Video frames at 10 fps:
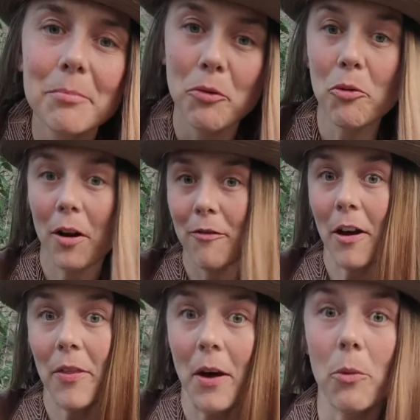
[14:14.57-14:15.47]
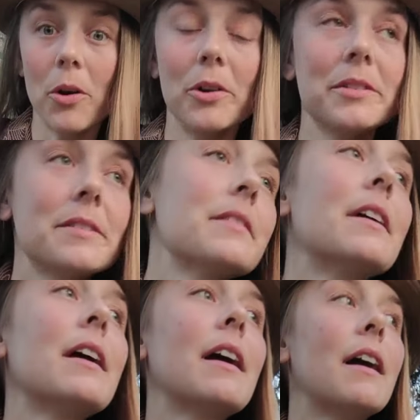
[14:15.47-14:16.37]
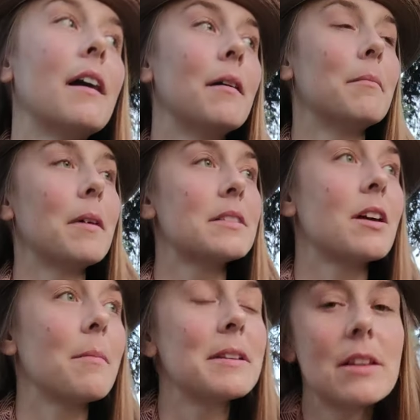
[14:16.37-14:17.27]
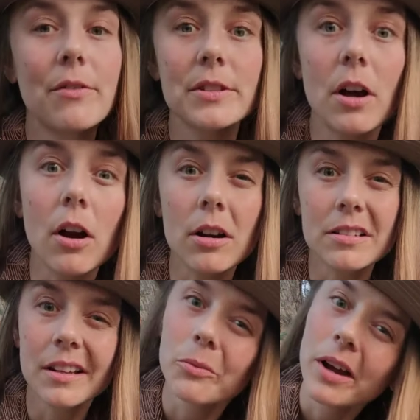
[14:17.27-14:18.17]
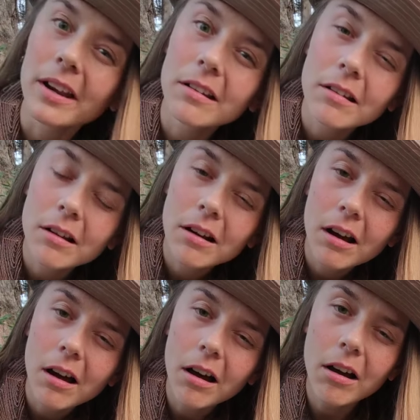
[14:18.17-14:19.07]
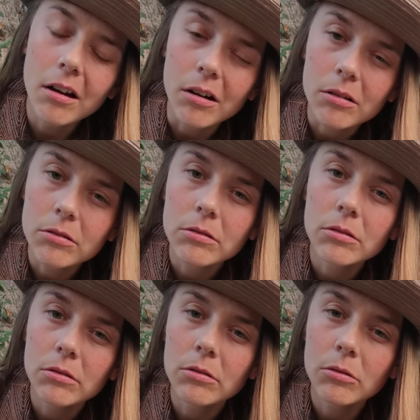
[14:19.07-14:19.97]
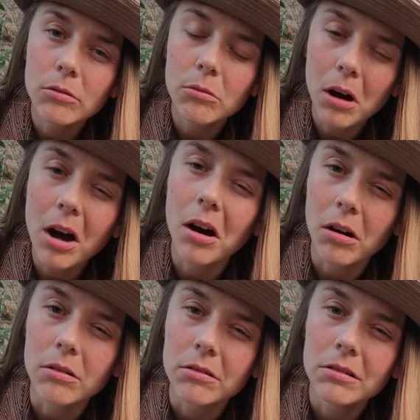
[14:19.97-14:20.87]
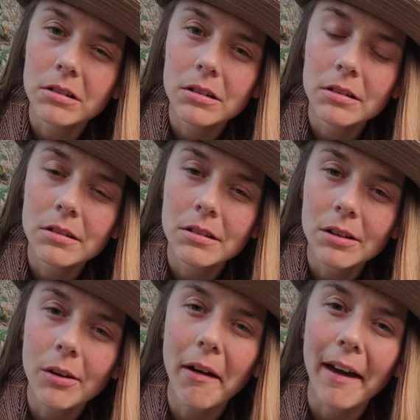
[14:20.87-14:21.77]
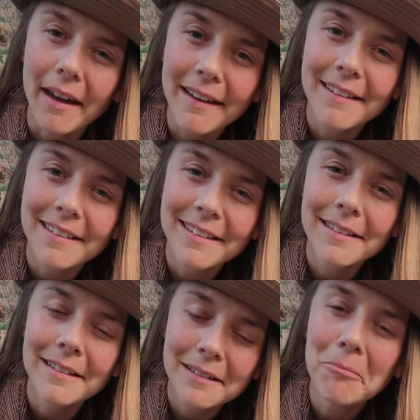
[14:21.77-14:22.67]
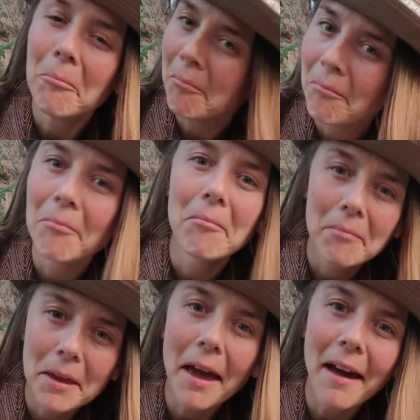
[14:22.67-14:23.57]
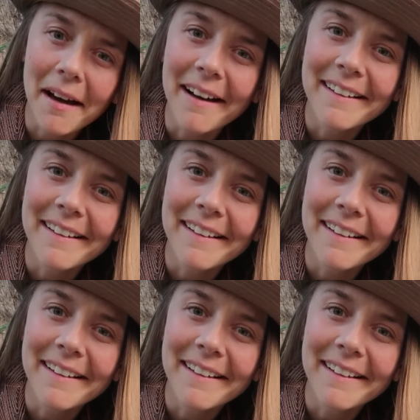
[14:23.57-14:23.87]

before I found that world. Um, I saw myself as art and went, oh, whoa, okay, yeah.